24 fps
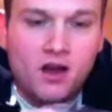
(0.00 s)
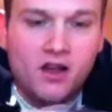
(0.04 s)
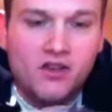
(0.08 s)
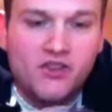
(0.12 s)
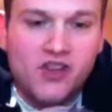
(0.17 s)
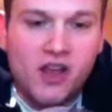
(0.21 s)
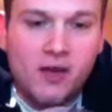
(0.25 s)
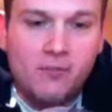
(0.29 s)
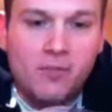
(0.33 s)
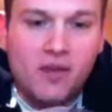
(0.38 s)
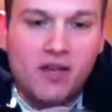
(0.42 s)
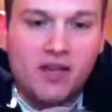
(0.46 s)

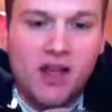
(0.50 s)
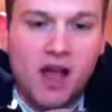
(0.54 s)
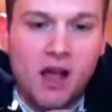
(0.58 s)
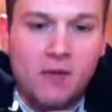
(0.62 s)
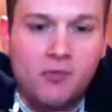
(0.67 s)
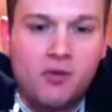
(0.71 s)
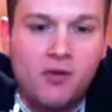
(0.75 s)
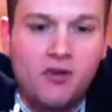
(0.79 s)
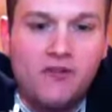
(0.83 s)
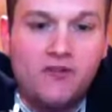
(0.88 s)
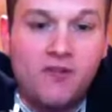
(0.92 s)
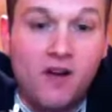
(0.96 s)
Gem Mint
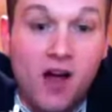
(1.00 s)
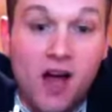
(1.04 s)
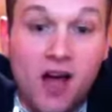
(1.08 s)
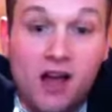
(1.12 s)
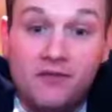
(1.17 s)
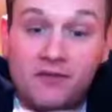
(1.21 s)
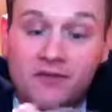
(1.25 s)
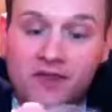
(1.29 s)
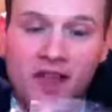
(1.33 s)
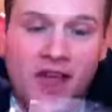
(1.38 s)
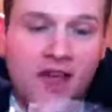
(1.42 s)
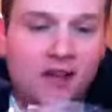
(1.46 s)

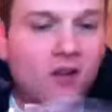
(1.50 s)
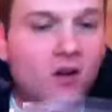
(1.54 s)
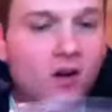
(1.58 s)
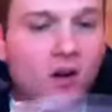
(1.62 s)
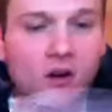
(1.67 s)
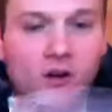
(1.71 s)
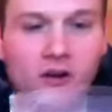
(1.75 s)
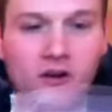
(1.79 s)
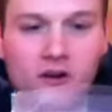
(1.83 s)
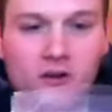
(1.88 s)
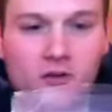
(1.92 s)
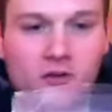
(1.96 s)
9.5, 10
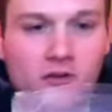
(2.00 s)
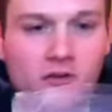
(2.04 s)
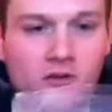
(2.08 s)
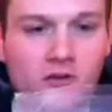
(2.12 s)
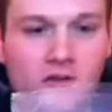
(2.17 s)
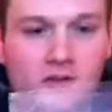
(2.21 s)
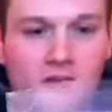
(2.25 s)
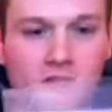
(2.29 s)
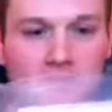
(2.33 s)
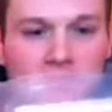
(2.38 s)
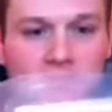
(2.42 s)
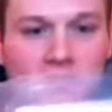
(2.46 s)
auto.
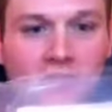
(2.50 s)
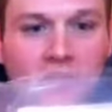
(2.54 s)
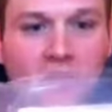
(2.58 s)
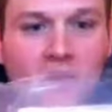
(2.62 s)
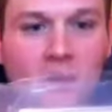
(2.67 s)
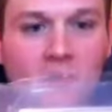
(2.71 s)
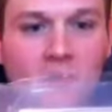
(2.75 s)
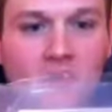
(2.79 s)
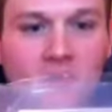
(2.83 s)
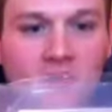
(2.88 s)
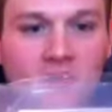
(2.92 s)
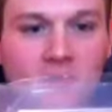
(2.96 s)
The
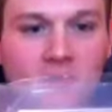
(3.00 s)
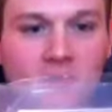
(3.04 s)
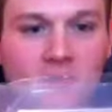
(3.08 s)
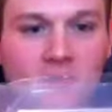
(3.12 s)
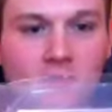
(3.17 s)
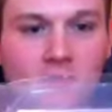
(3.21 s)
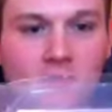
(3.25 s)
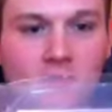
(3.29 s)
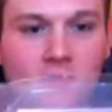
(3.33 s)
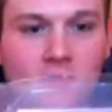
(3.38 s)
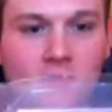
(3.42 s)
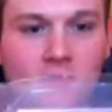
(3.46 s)
subs are
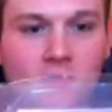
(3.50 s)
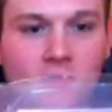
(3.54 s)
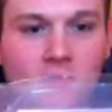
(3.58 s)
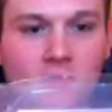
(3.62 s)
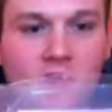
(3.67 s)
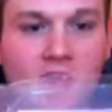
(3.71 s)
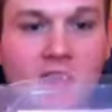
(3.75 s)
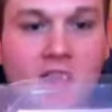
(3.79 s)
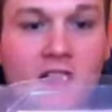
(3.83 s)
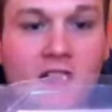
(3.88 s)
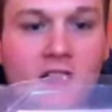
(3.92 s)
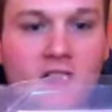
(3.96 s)

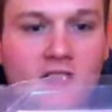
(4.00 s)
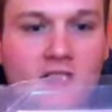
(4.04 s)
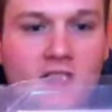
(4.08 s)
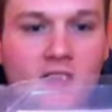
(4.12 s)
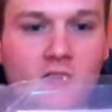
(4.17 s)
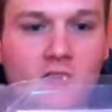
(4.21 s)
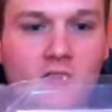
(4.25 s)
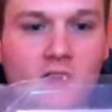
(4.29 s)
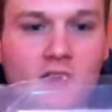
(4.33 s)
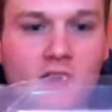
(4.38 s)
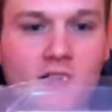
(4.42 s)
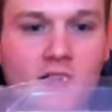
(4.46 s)
10
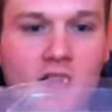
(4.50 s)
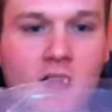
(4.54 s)
centering,